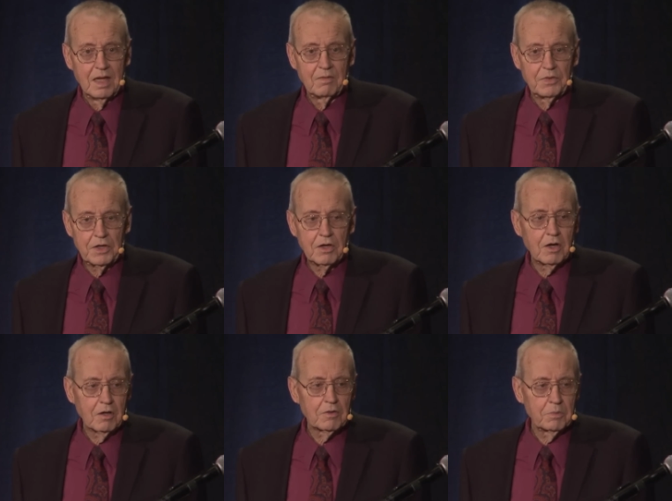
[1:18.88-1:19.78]
And
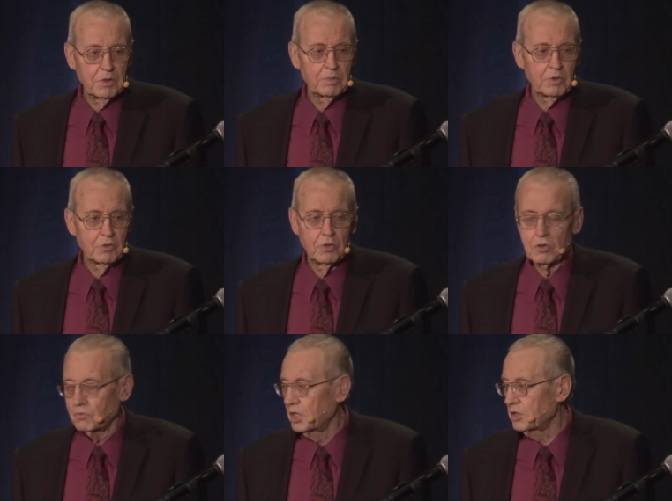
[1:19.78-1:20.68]
there are the people who
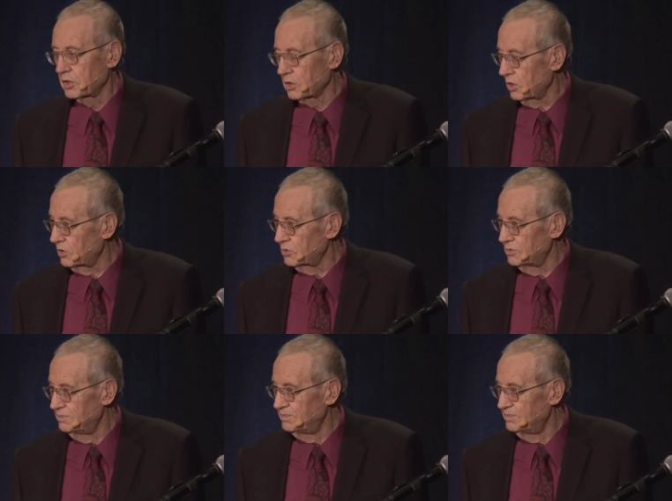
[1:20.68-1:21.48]
are ready to go.